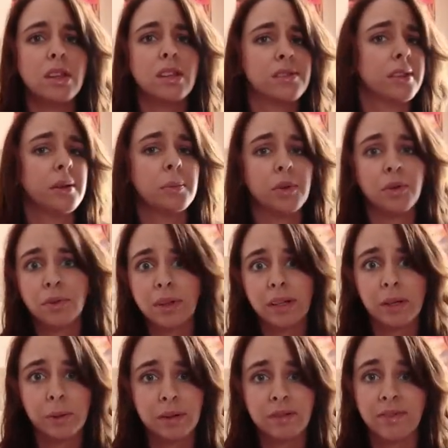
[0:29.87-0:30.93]
this is going to be a
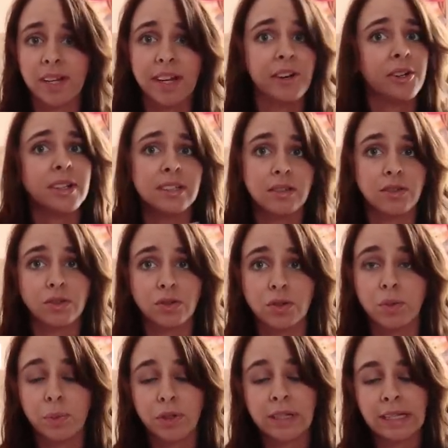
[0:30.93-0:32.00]
really quick video because it's
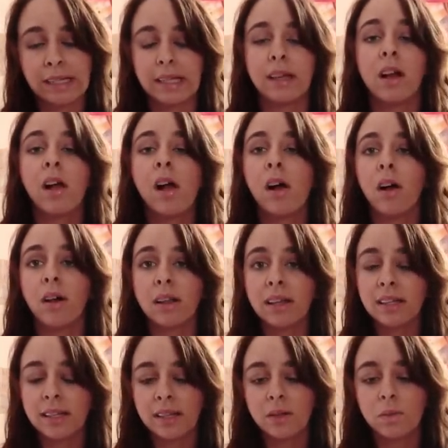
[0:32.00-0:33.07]
super easy all
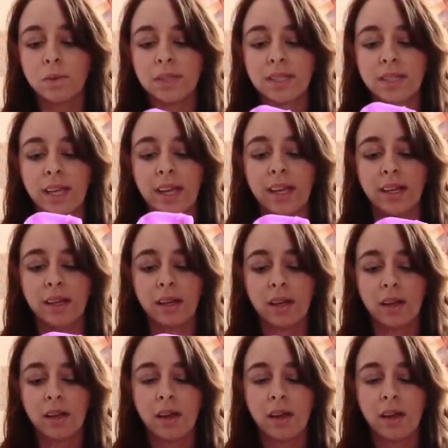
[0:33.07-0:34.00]
I did was take